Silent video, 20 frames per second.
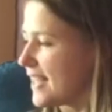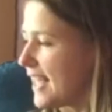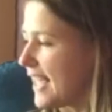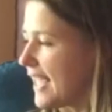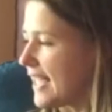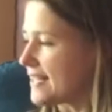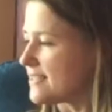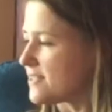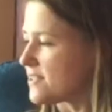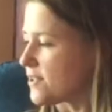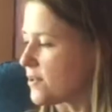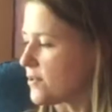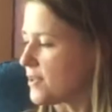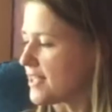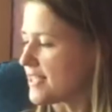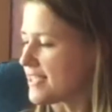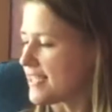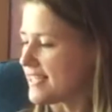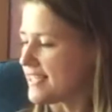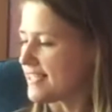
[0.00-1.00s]
and so
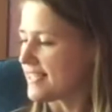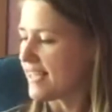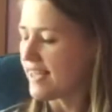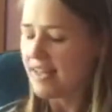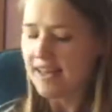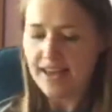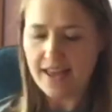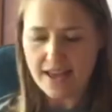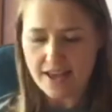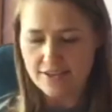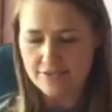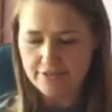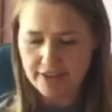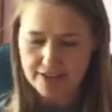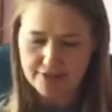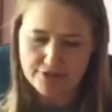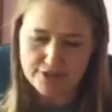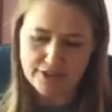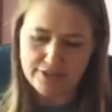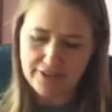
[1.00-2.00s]
this is a
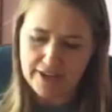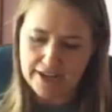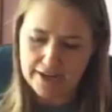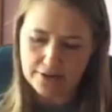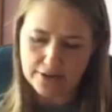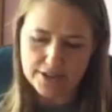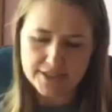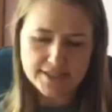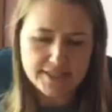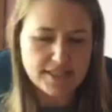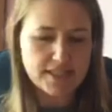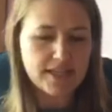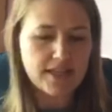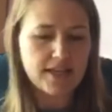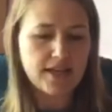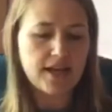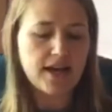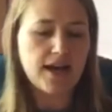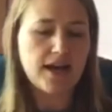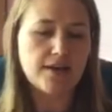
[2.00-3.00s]
favorite of ours.
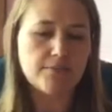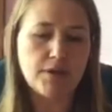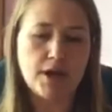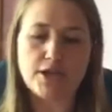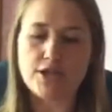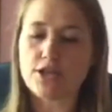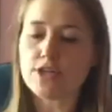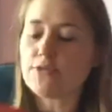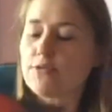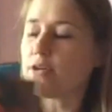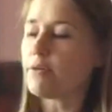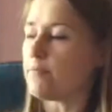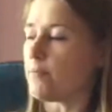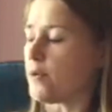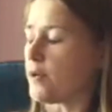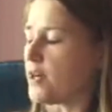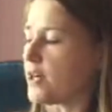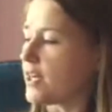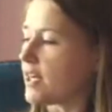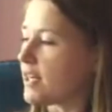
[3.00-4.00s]
Um, a newer
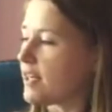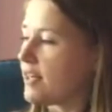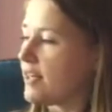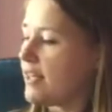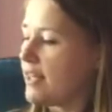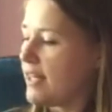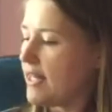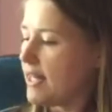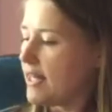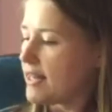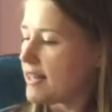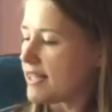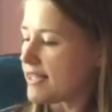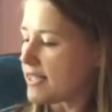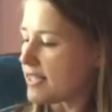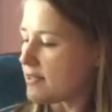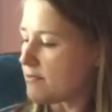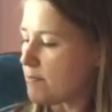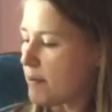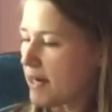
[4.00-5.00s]
book,
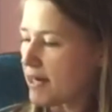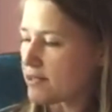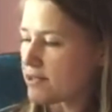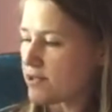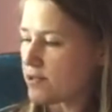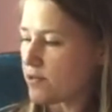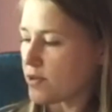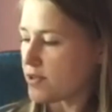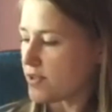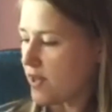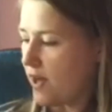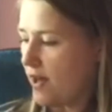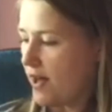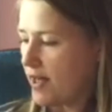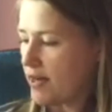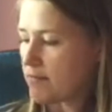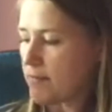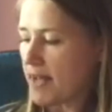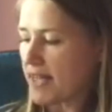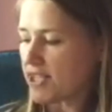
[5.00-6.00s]
this is Bear Snores
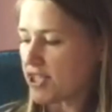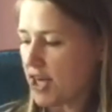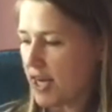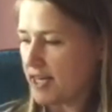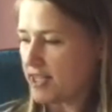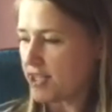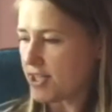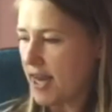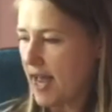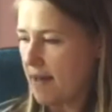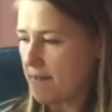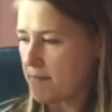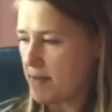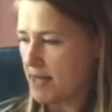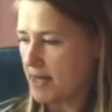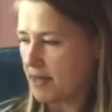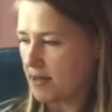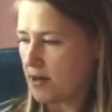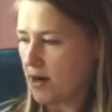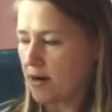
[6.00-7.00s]
On by Jane
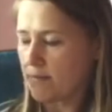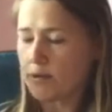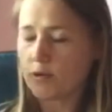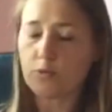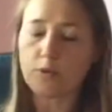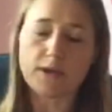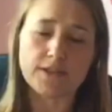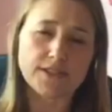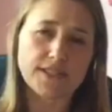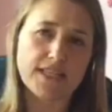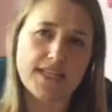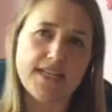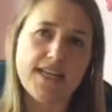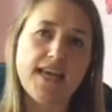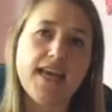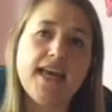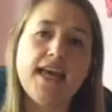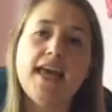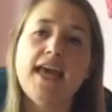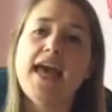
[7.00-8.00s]
Chapman and Karma Wilson.
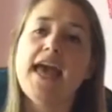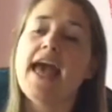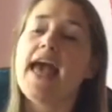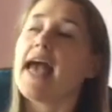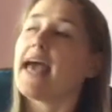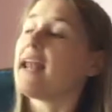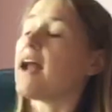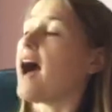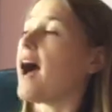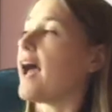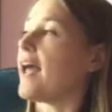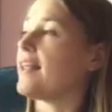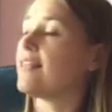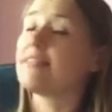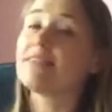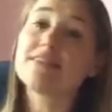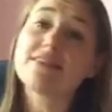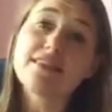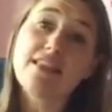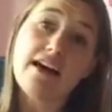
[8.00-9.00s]
And I
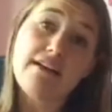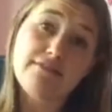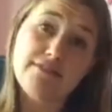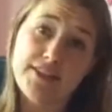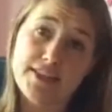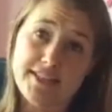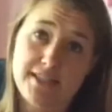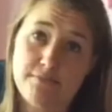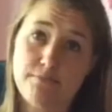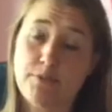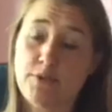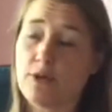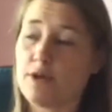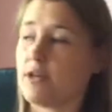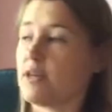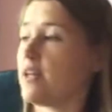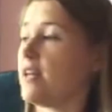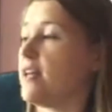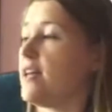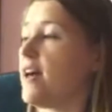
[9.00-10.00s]
love this
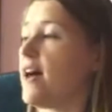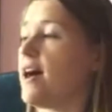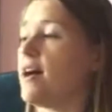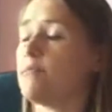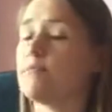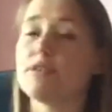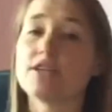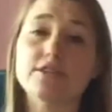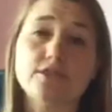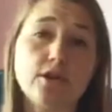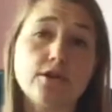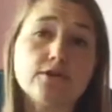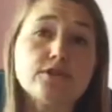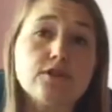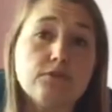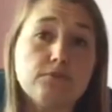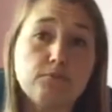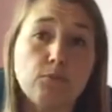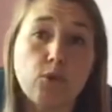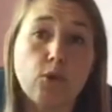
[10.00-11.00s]
book. Um, there's
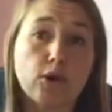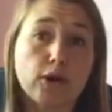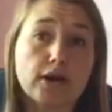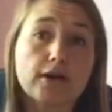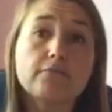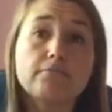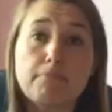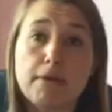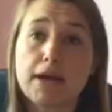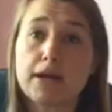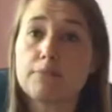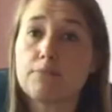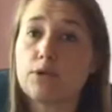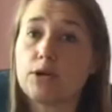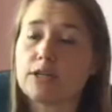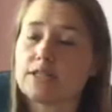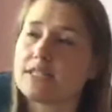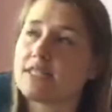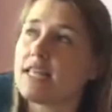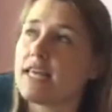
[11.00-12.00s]
also more bear
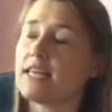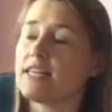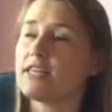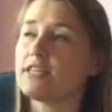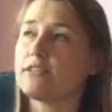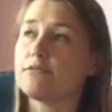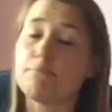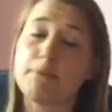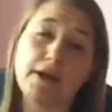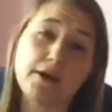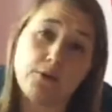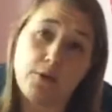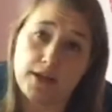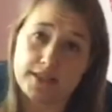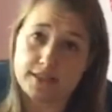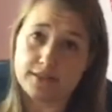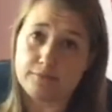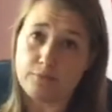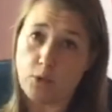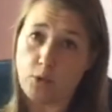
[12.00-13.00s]
books, like there's Bear
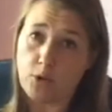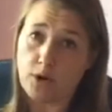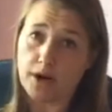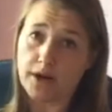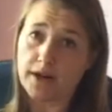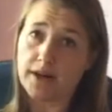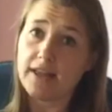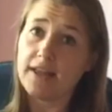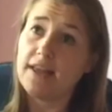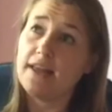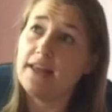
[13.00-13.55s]
Wants More,